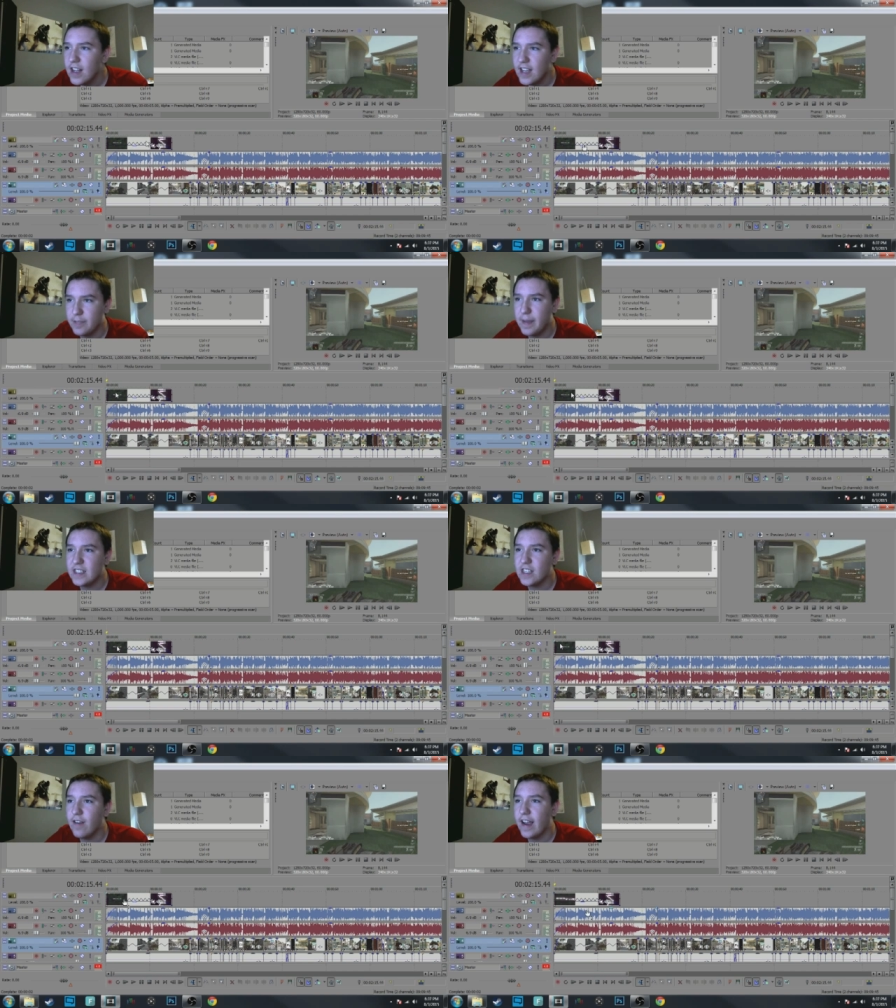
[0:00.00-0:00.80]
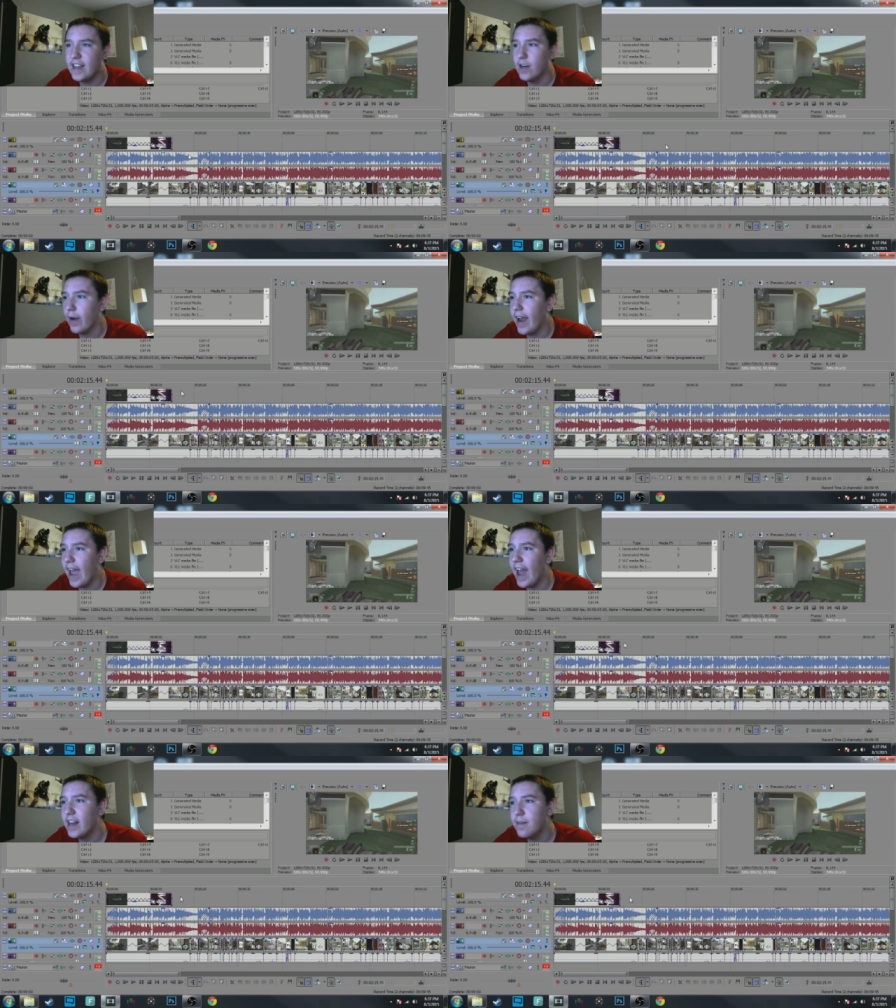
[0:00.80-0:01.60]
is basically right here where I
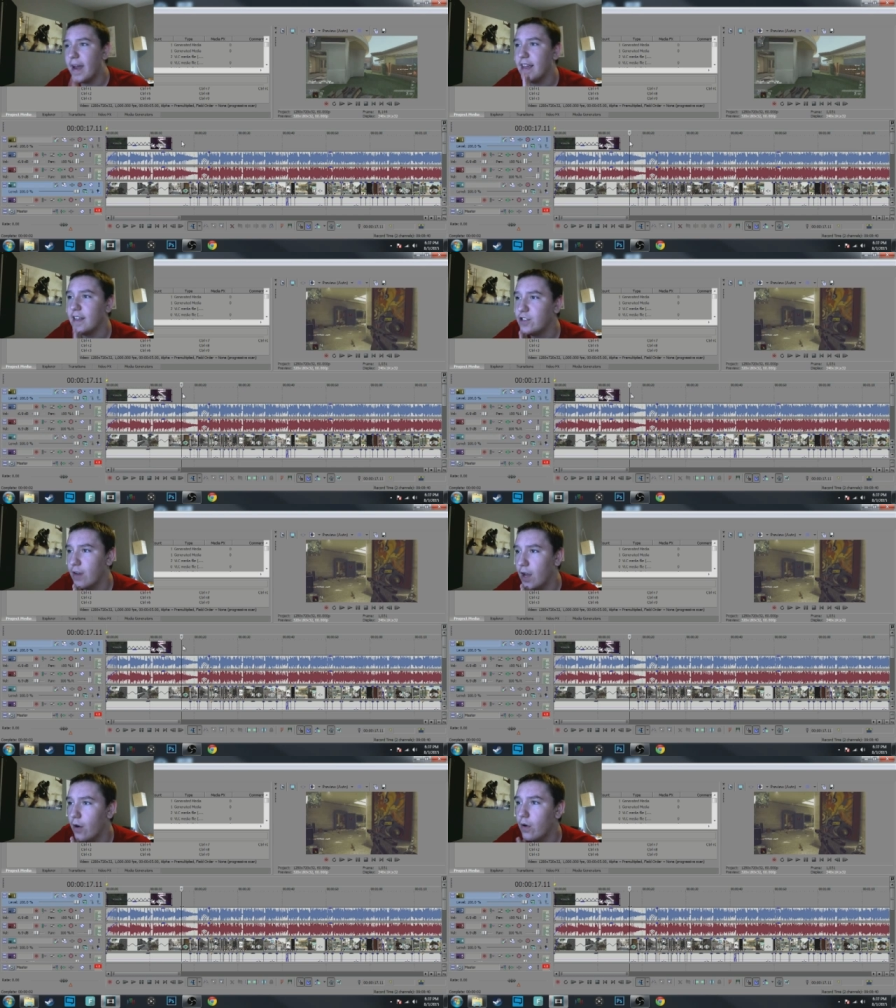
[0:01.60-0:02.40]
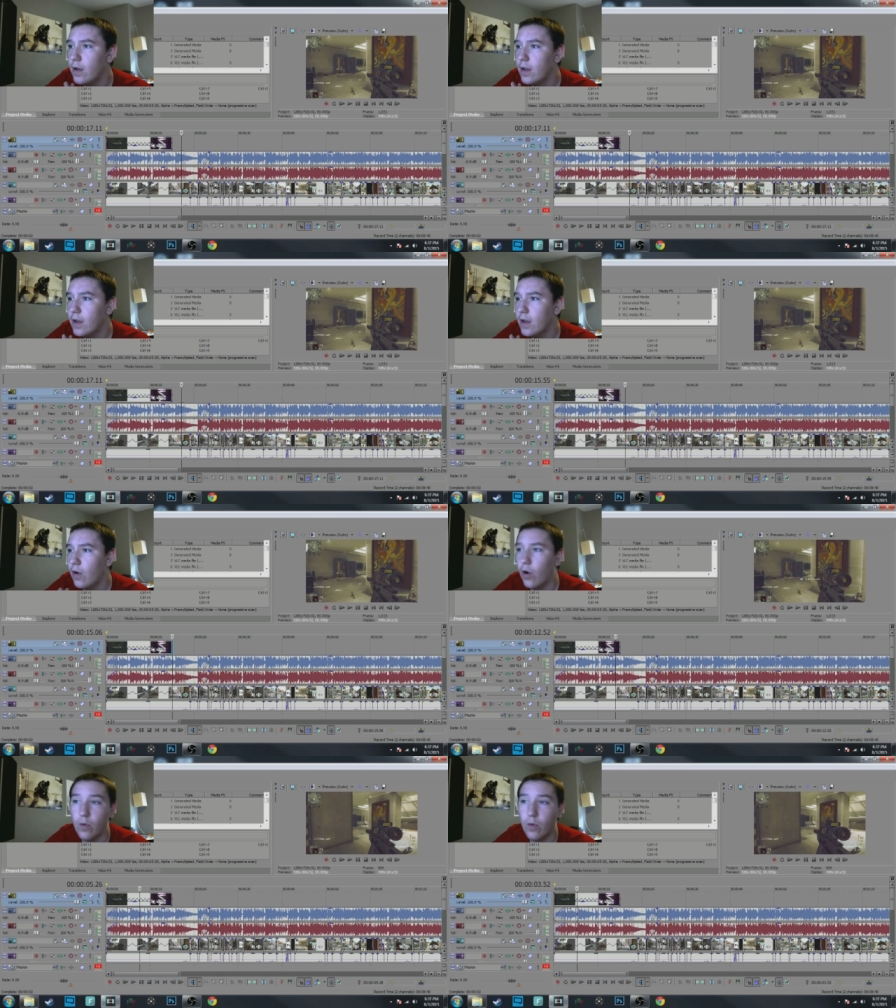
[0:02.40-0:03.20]
added my intro,
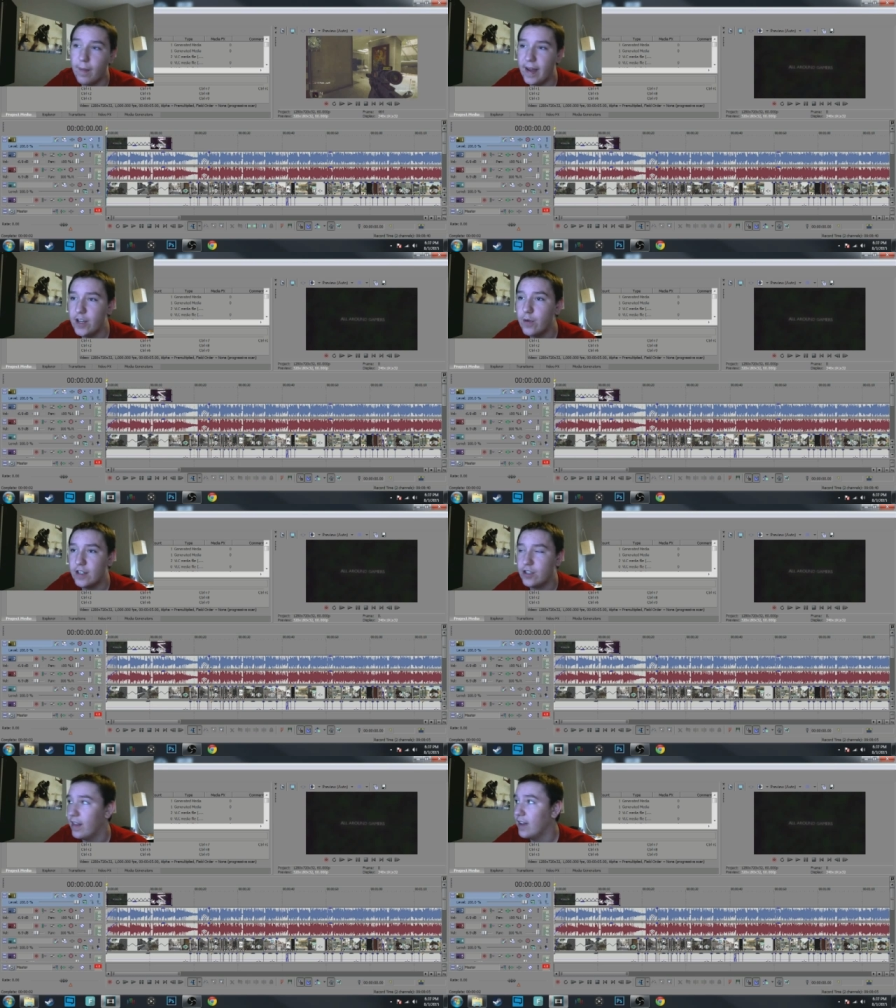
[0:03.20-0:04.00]
or well, my new intro.